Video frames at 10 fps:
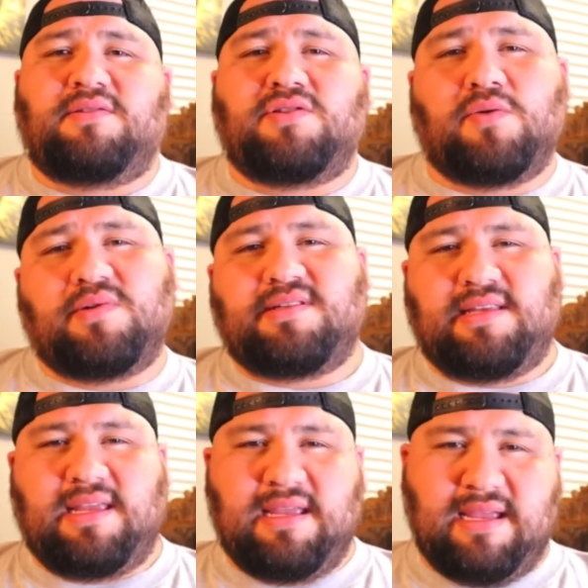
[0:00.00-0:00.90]
towards
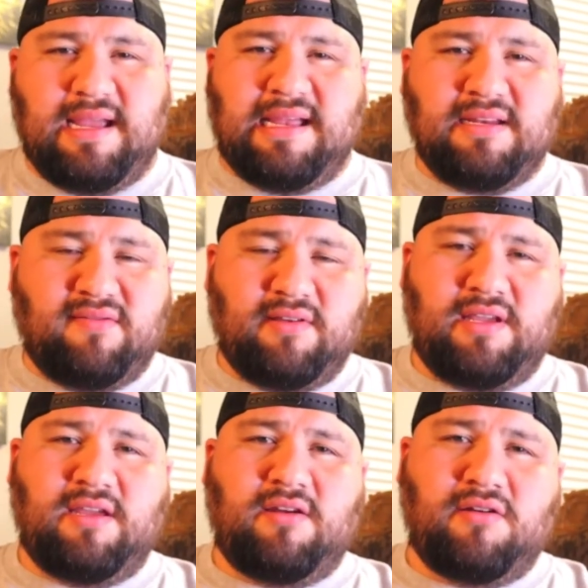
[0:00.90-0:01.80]
the end of the
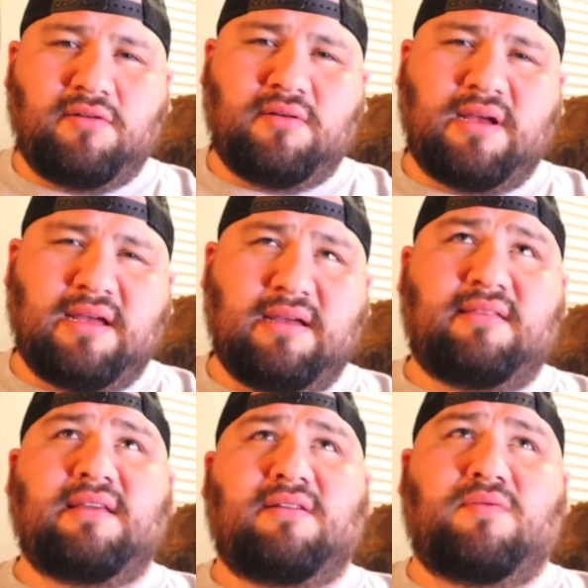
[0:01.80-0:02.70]
year, I
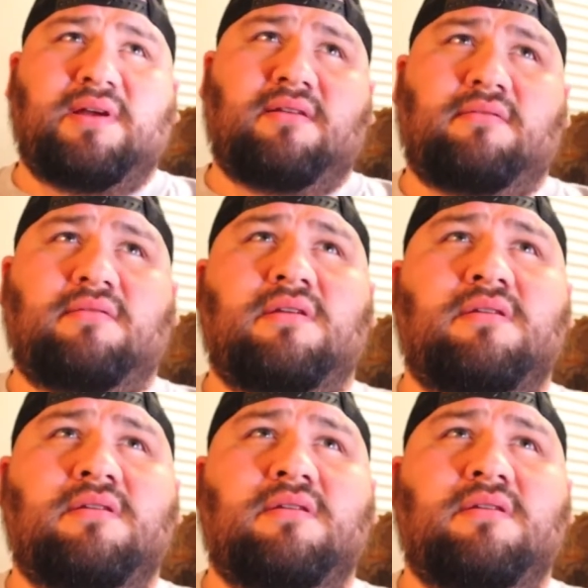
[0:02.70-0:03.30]
think around